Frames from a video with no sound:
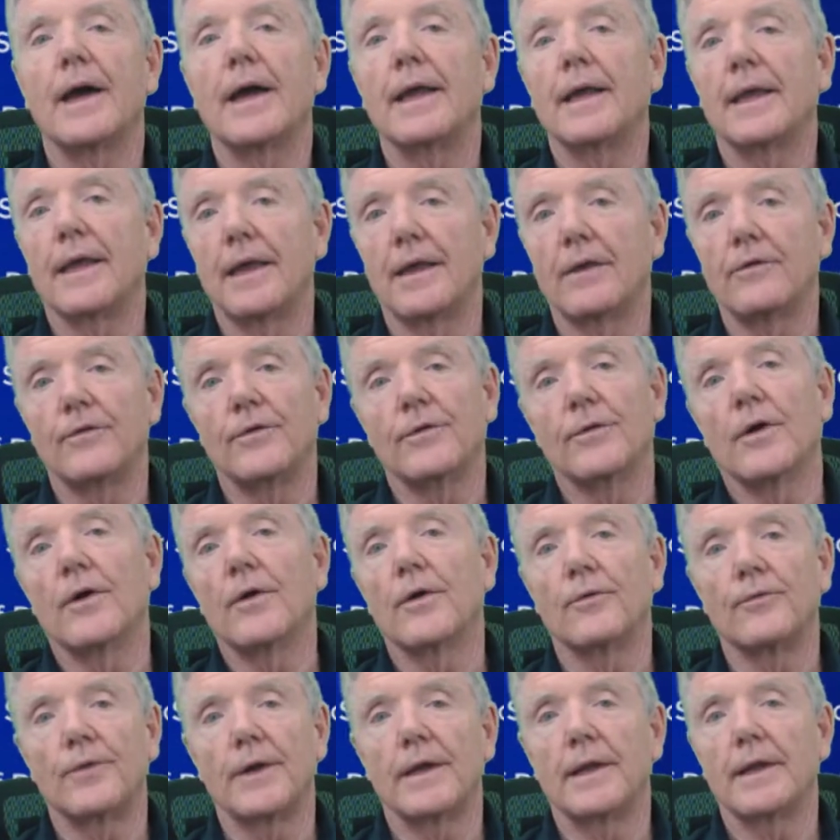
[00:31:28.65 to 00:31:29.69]
I gave you
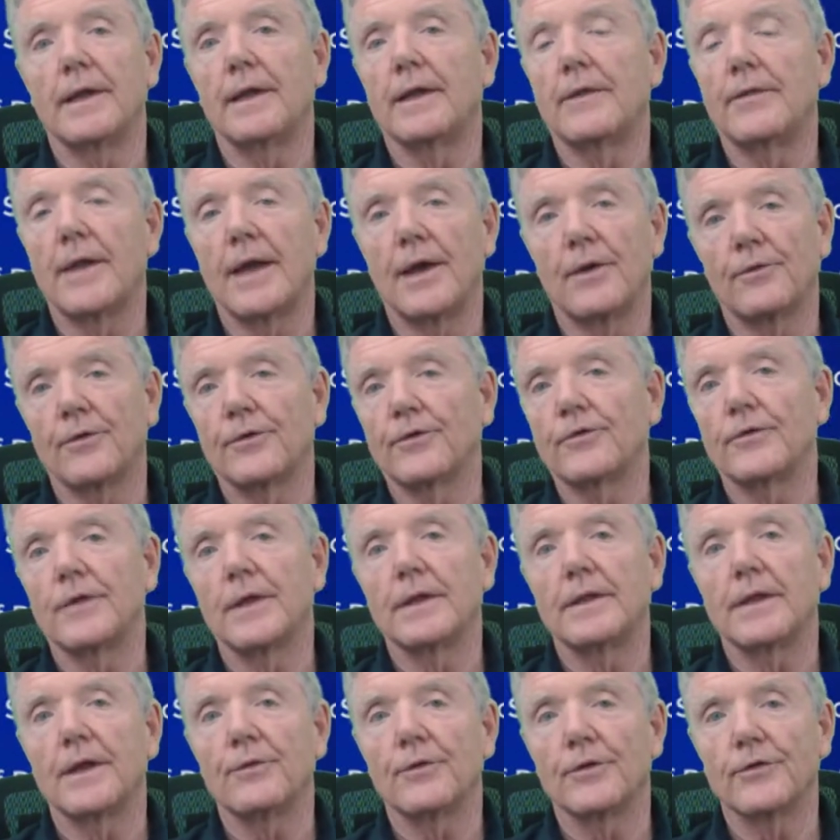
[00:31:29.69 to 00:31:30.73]
already, and that was
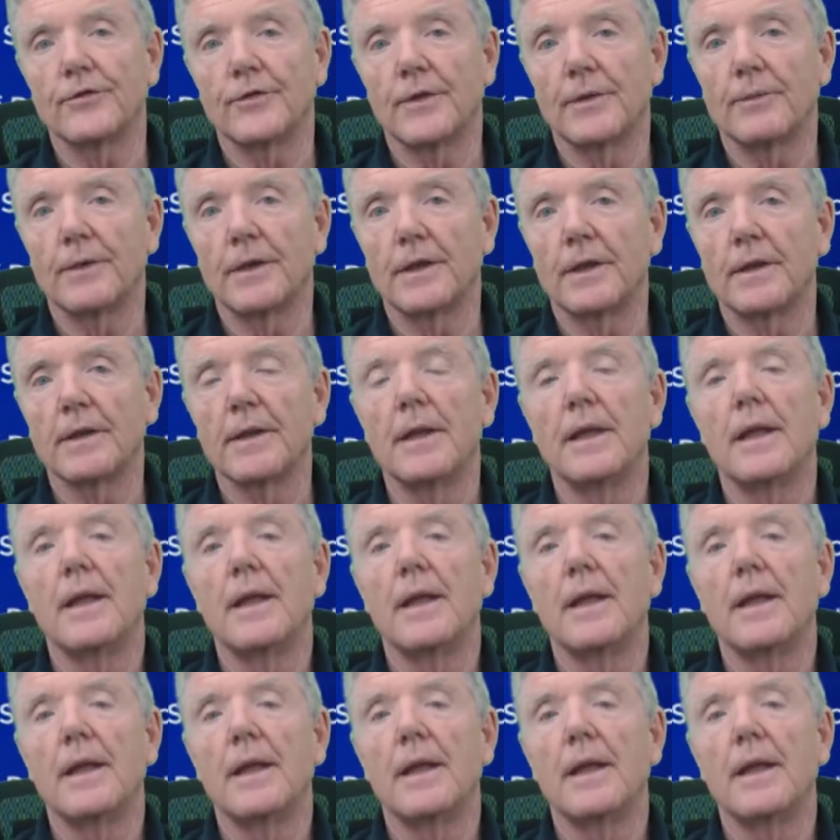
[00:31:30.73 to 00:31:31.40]
that there was someone